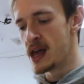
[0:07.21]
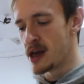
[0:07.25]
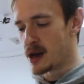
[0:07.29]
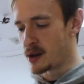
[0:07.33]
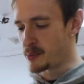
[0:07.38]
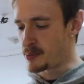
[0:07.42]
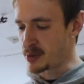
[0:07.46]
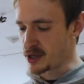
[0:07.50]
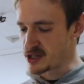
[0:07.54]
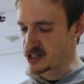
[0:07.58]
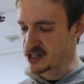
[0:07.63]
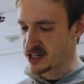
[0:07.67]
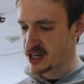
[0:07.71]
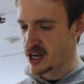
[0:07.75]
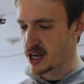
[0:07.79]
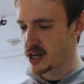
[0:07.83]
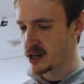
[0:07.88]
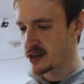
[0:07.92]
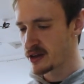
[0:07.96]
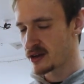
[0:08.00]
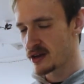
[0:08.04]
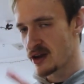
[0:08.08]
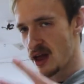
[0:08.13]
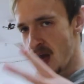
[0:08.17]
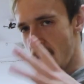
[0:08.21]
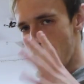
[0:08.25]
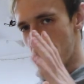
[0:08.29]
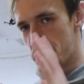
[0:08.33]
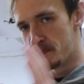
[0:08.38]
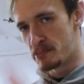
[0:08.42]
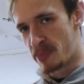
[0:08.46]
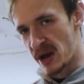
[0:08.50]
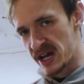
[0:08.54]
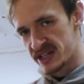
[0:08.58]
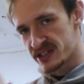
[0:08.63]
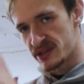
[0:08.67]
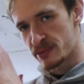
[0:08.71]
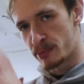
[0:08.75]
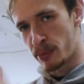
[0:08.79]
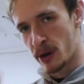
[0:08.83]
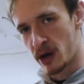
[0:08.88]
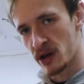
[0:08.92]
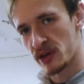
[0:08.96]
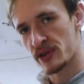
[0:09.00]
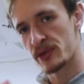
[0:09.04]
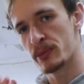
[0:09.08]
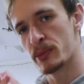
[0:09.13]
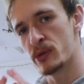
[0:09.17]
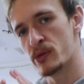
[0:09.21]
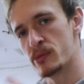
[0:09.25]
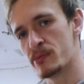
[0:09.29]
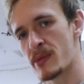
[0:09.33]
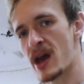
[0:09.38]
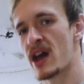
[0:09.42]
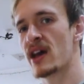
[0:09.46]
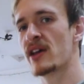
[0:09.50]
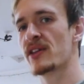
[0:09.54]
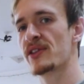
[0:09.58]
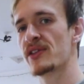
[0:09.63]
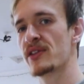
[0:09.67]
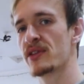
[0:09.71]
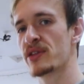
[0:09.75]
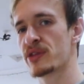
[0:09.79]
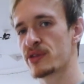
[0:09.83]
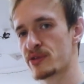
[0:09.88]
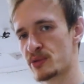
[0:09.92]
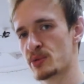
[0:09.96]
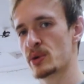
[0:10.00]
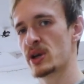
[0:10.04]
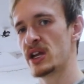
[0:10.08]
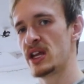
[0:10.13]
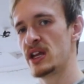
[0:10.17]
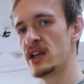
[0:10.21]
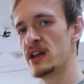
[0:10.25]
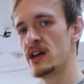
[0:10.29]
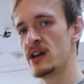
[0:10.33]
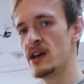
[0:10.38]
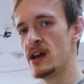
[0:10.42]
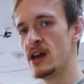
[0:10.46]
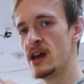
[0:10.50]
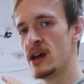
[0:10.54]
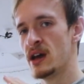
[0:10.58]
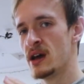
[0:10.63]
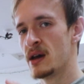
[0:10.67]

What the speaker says: opinionated, best possible Mazda 3